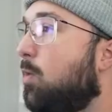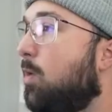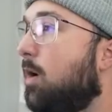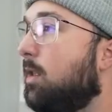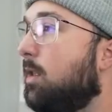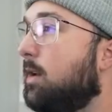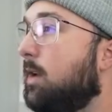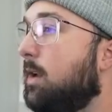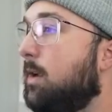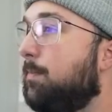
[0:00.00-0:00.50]

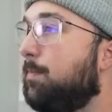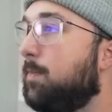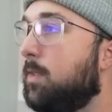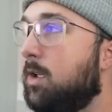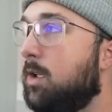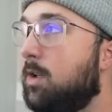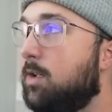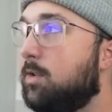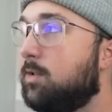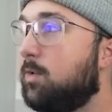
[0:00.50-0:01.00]
quality.
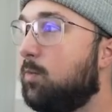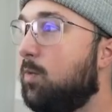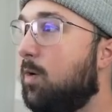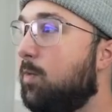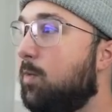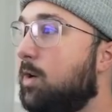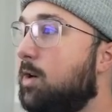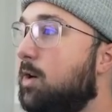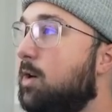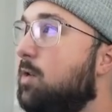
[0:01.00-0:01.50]
So
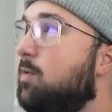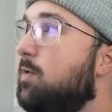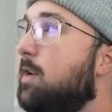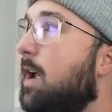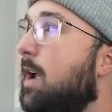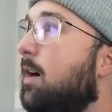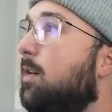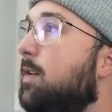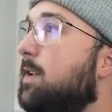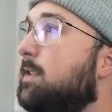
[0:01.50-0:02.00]
what we're going to do
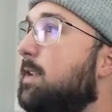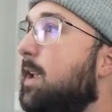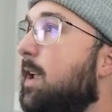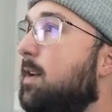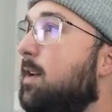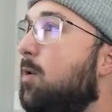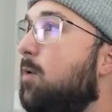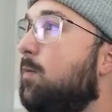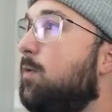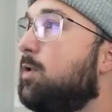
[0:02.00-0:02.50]
now is
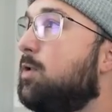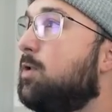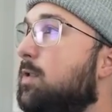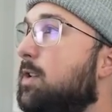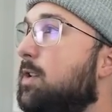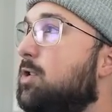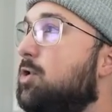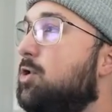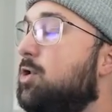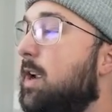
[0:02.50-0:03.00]
head over
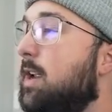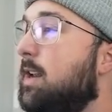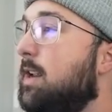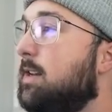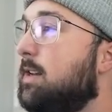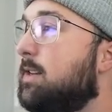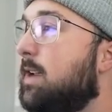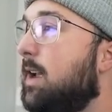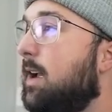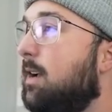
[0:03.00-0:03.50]
the
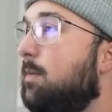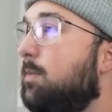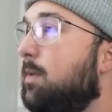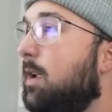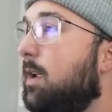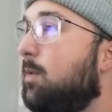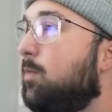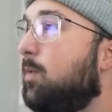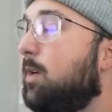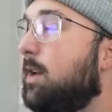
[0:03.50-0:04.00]
shading tab
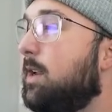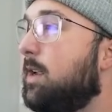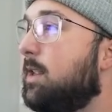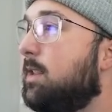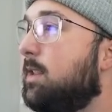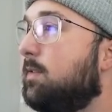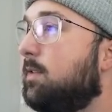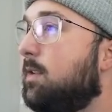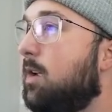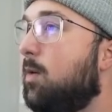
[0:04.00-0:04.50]
and we're going to
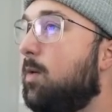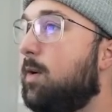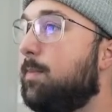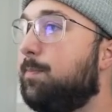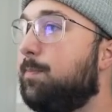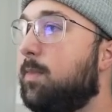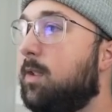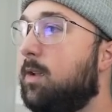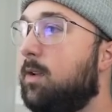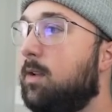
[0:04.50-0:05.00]
get this
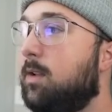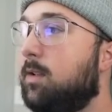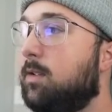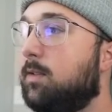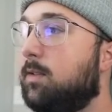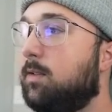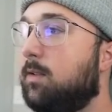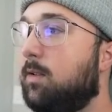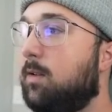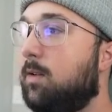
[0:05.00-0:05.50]
going.
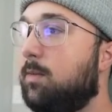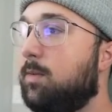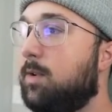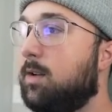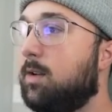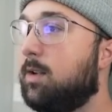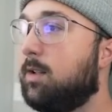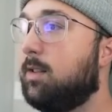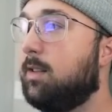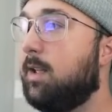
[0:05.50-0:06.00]
So I'm
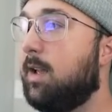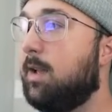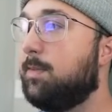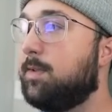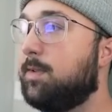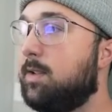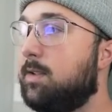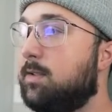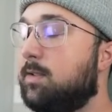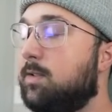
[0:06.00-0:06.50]
going to
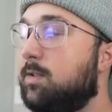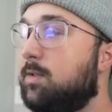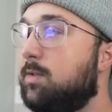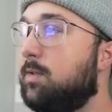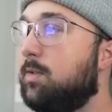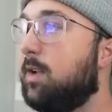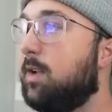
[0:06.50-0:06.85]
collapse these two